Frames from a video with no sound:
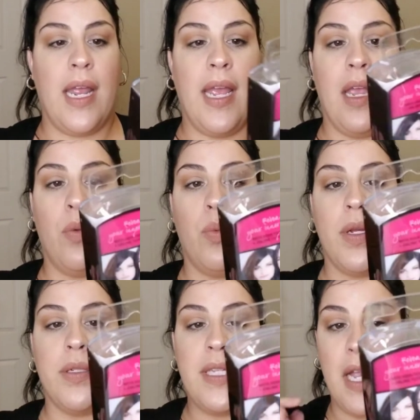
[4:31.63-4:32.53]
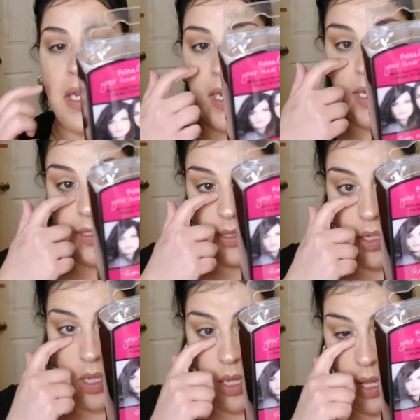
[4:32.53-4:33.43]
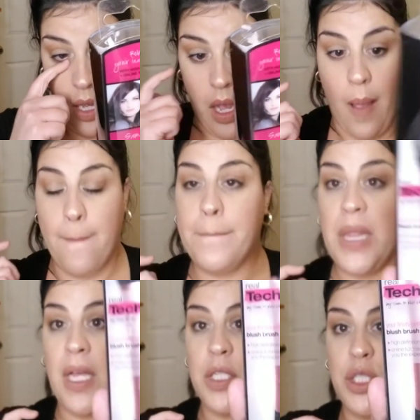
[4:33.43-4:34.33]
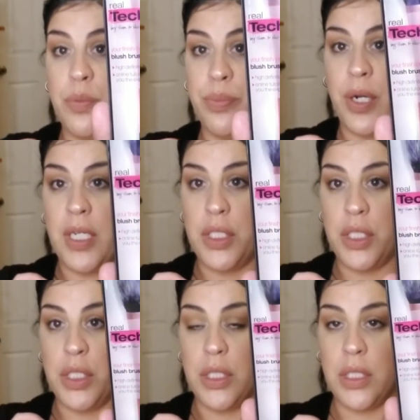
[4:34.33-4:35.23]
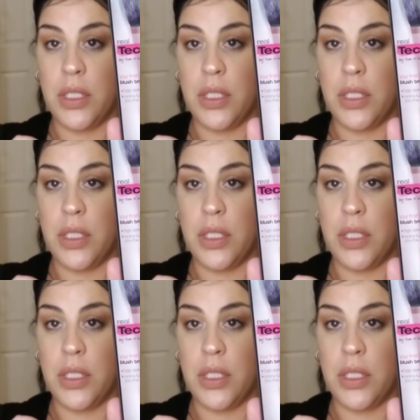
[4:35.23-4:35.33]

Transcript: a Real Techniques blush brush.